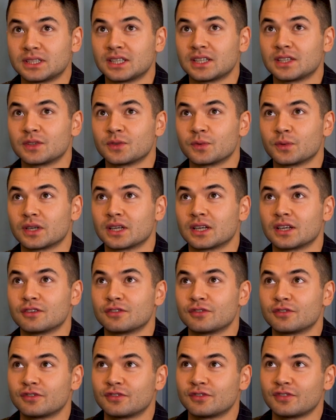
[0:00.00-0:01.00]
then when I
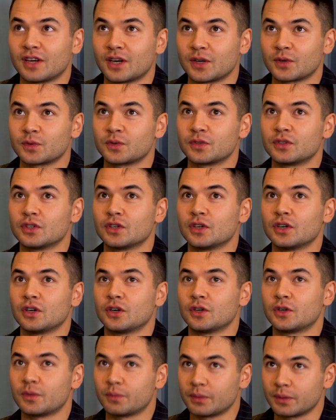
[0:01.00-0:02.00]
found
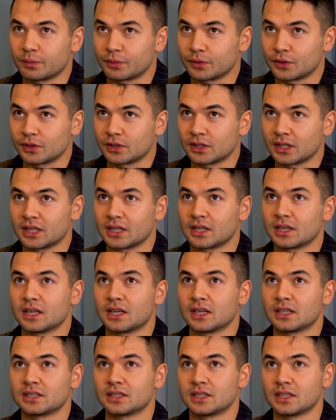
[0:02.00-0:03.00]
other people in
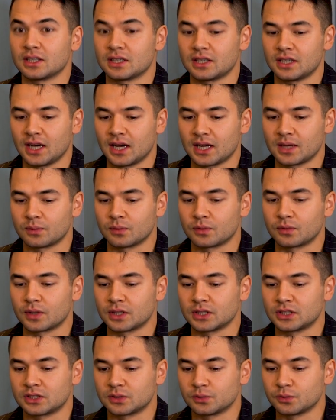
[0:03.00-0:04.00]
that like animal
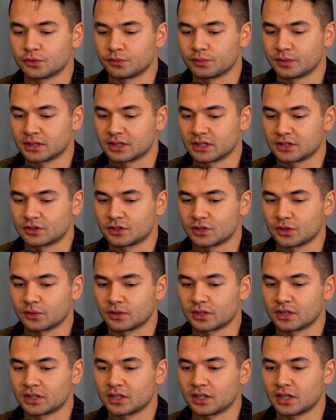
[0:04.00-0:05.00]
rights movement and so
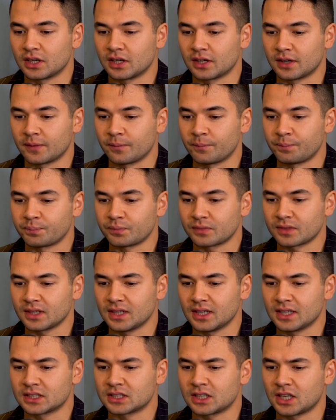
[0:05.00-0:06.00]
on,
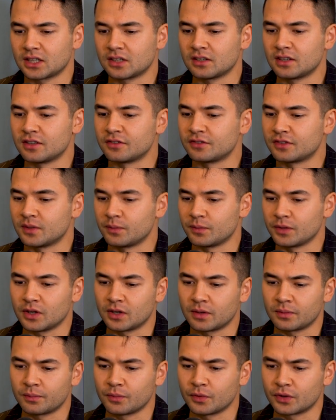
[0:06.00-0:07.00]
it kind of lifted me
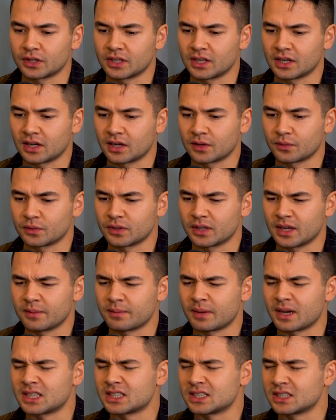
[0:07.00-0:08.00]
up more than I would
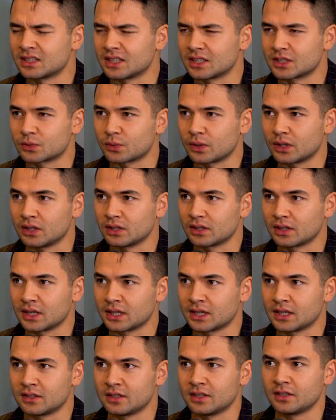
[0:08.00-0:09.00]
imagine as well.
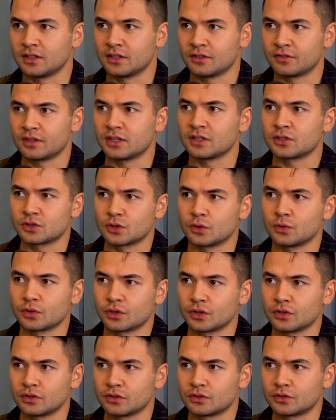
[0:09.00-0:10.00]
Like it felt so
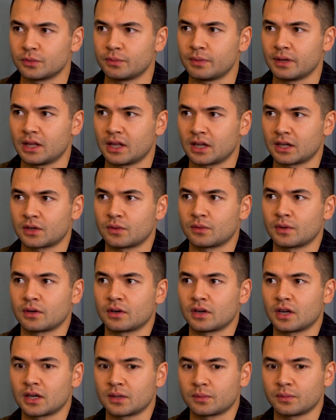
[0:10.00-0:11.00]
good to be like
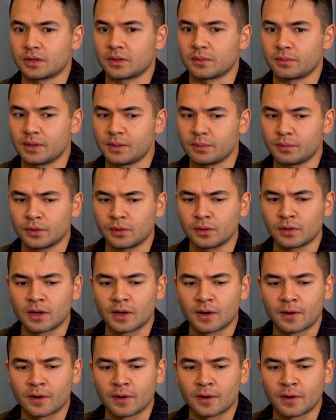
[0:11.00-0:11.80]
around like-minded people.